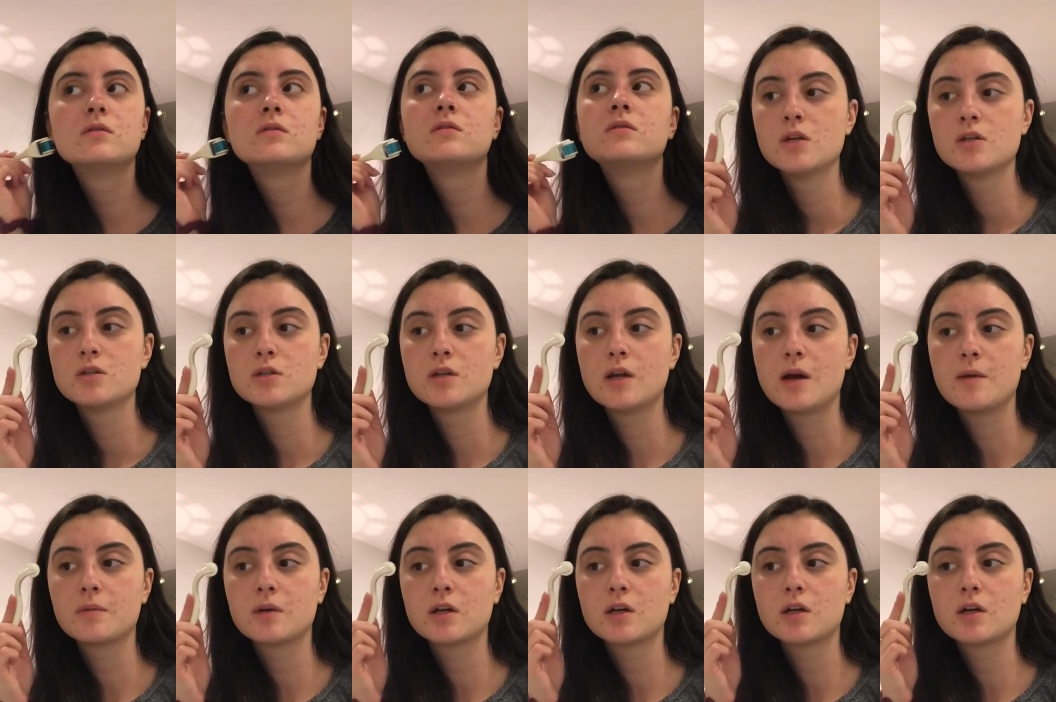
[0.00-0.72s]
So
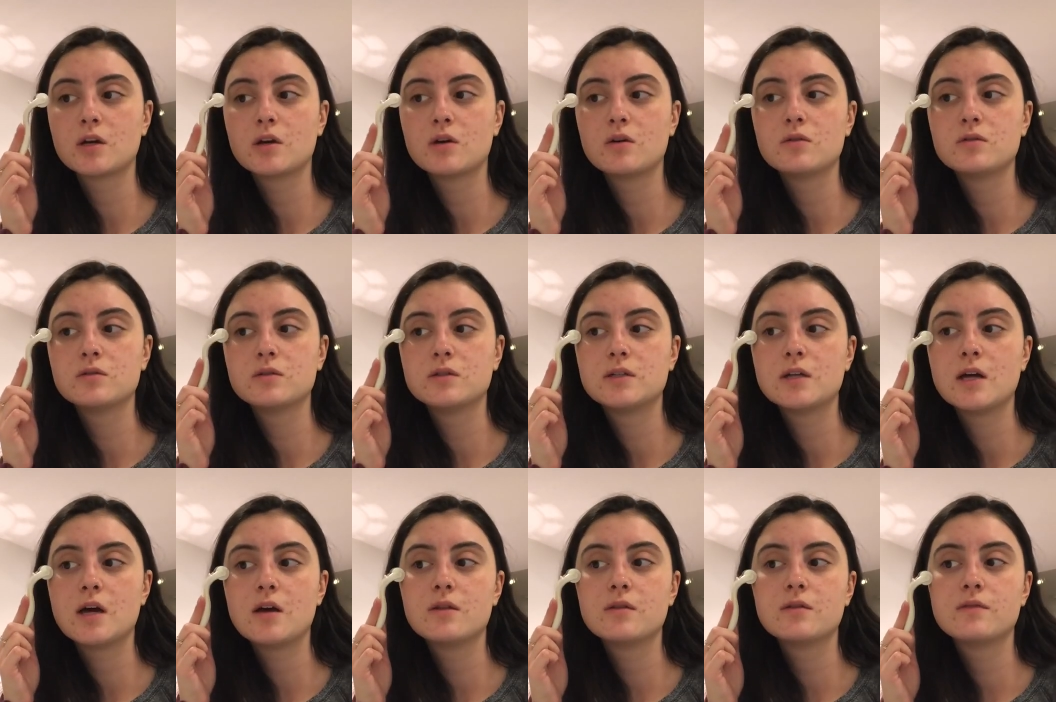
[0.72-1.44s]
now I'm going to go
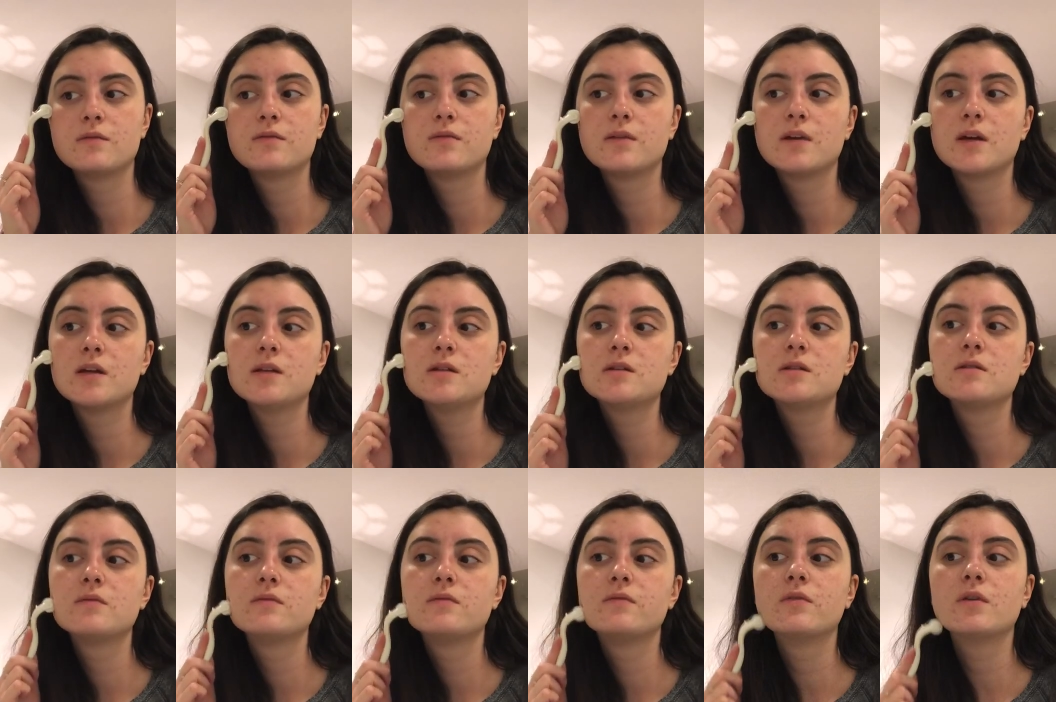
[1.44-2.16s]
down the
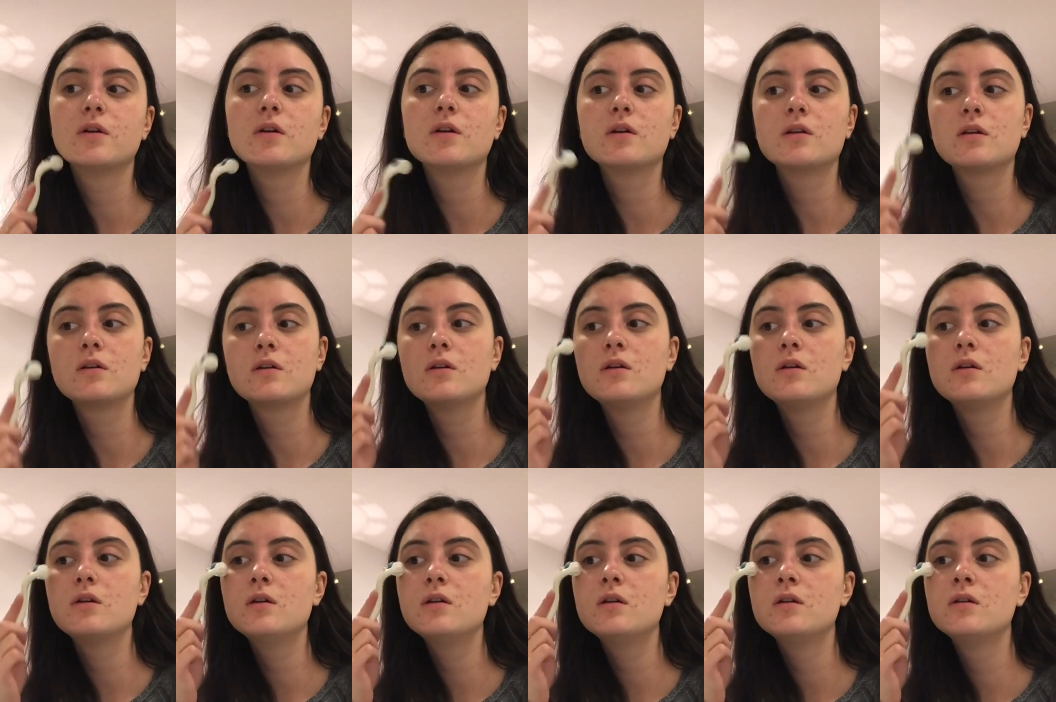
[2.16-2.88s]
face and
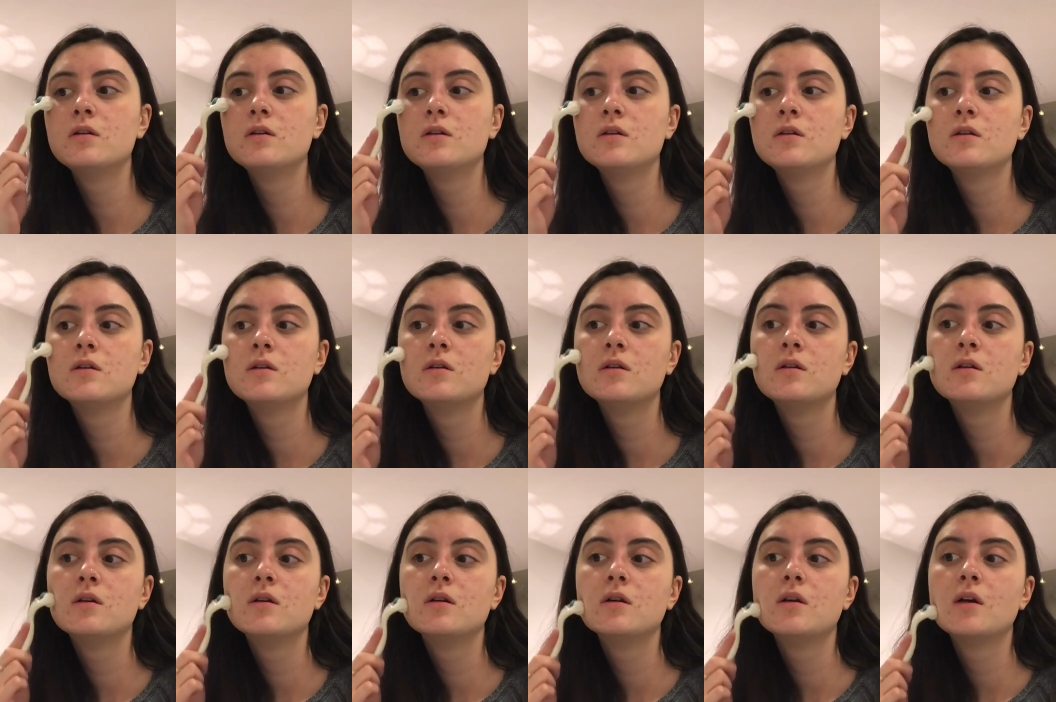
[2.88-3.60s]
vertical.
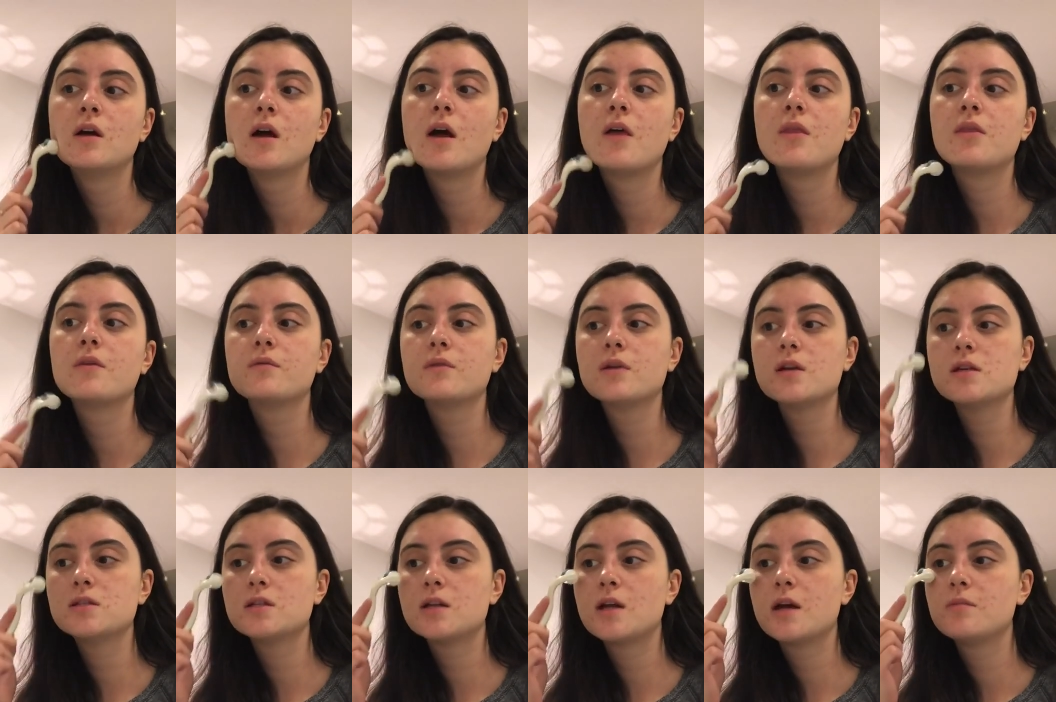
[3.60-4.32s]
And the
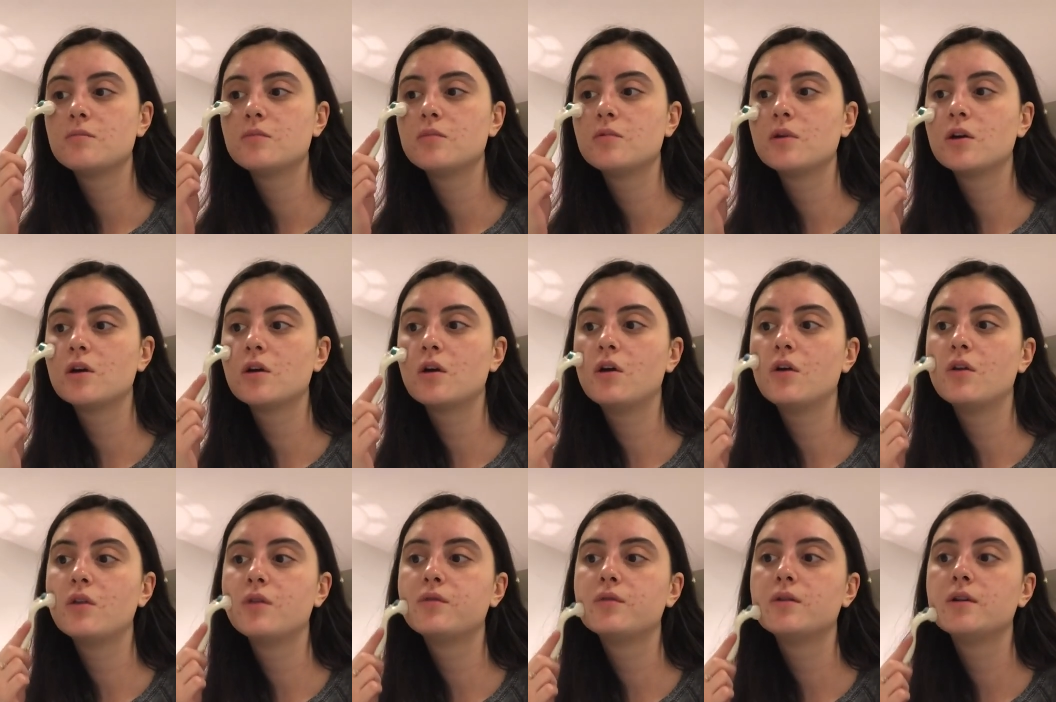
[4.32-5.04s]
reason I'm doing
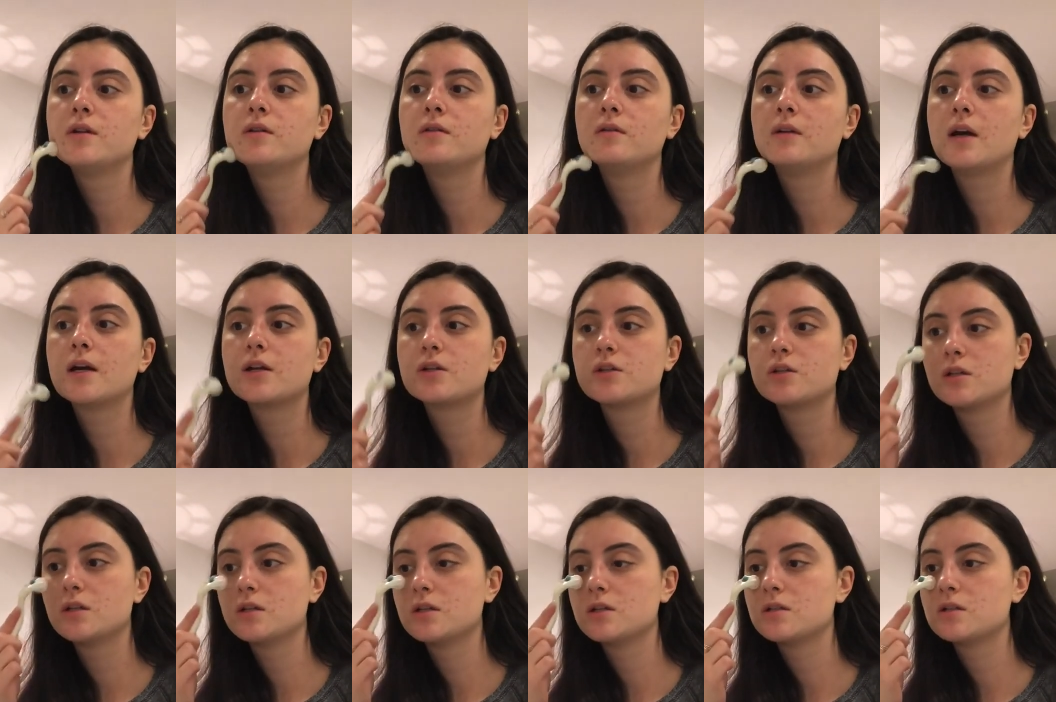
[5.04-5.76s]
all three
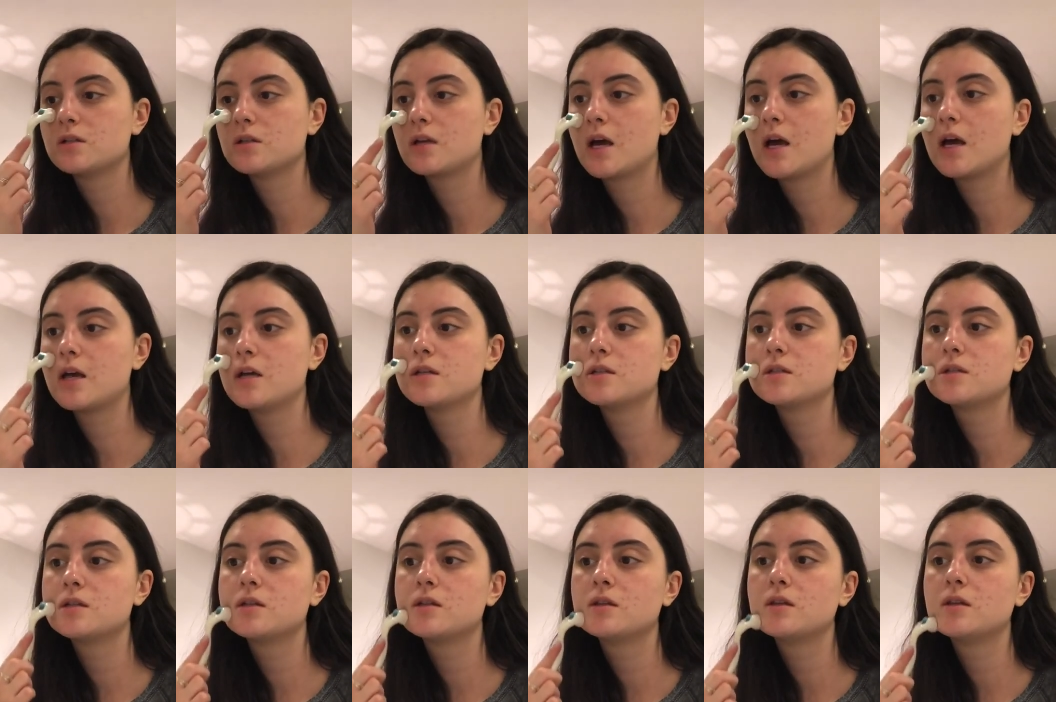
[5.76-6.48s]
directions is,
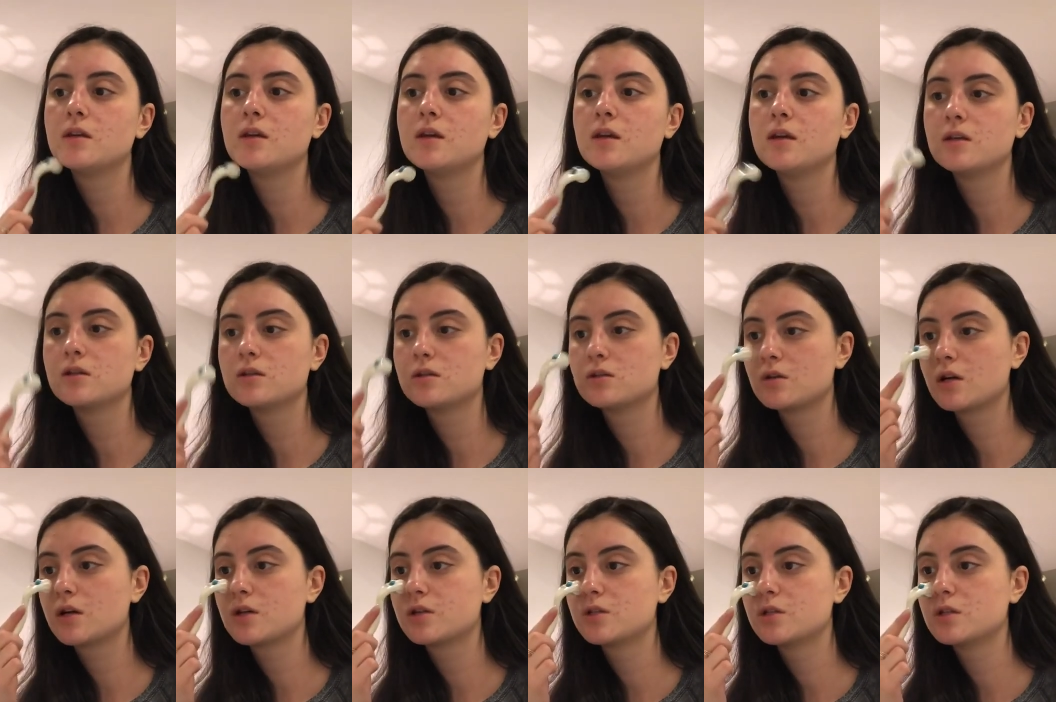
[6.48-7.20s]
as the
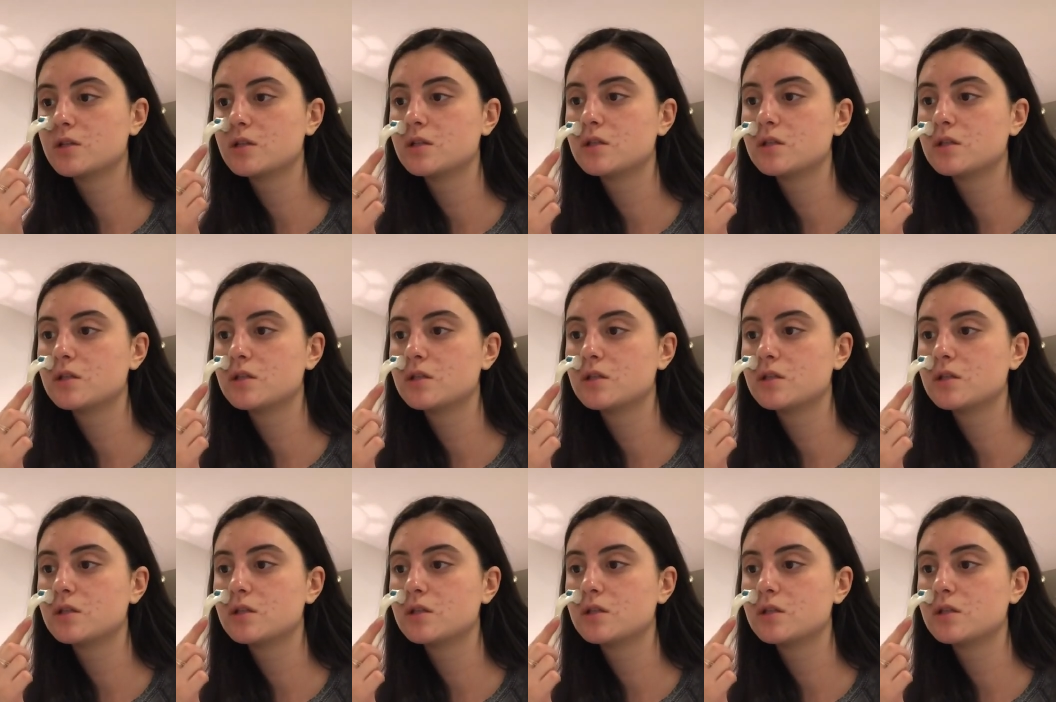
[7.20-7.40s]
instructions